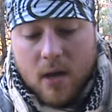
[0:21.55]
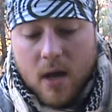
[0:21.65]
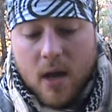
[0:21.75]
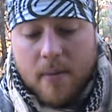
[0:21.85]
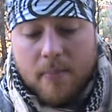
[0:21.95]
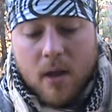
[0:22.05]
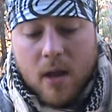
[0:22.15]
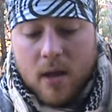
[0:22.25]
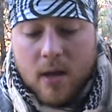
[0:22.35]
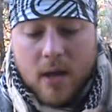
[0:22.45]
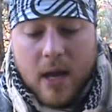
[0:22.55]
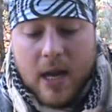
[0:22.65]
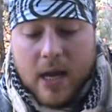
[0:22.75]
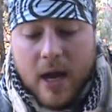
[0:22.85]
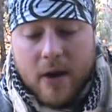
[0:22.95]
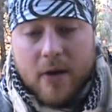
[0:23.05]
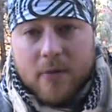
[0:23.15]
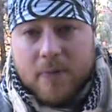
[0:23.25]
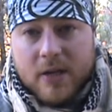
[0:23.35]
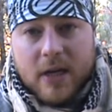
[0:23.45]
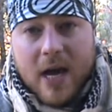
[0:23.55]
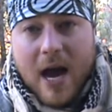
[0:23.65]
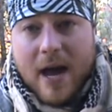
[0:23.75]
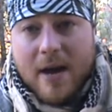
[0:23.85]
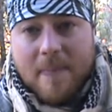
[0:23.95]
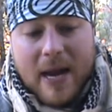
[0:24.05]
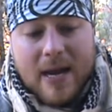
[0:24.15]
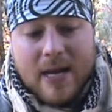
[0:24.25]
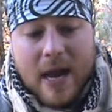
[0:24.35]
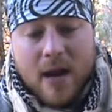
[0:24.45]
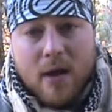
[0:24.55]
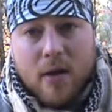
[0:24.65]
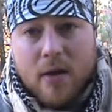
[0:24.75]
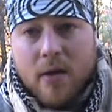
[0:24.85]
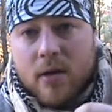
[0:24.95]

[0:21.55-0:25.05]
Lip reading: Any kind of 100% cotton, a bandana,